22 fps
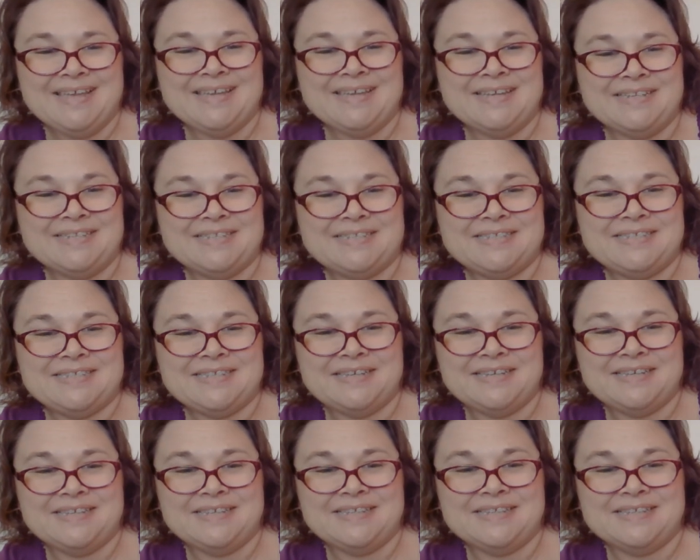it's
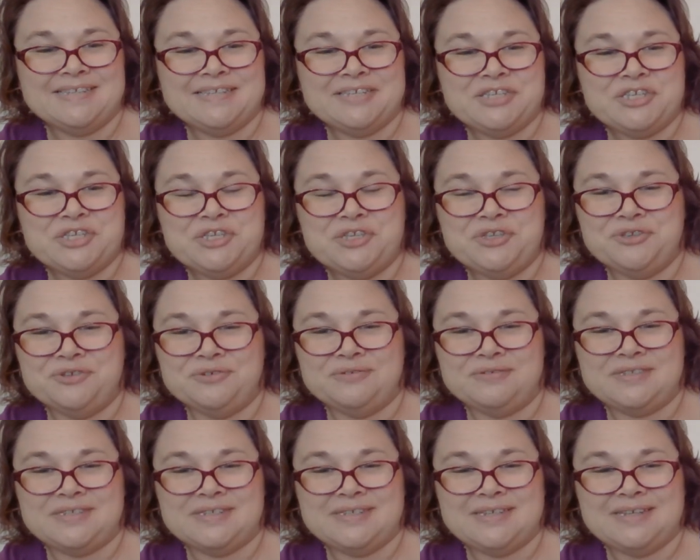
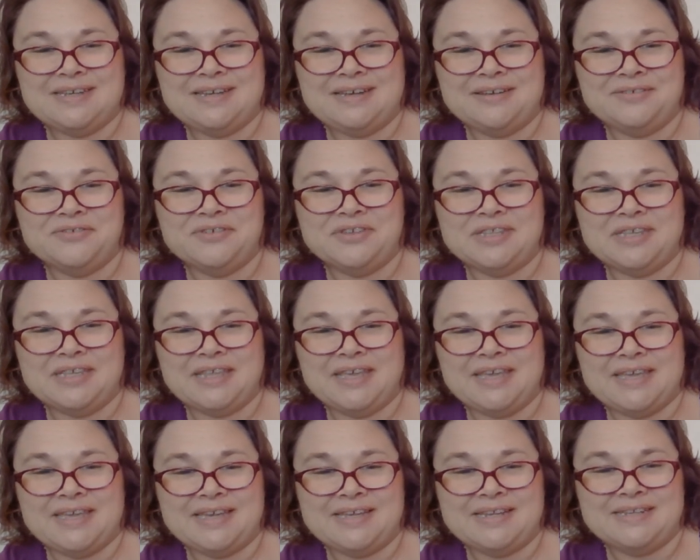cute. I really
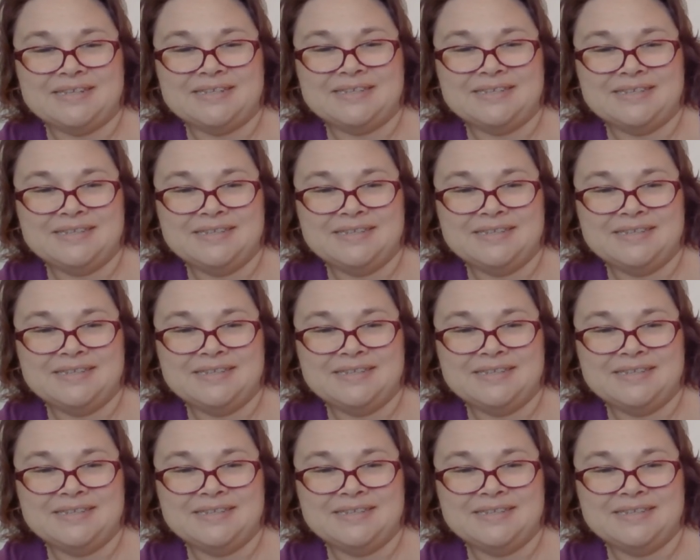like it.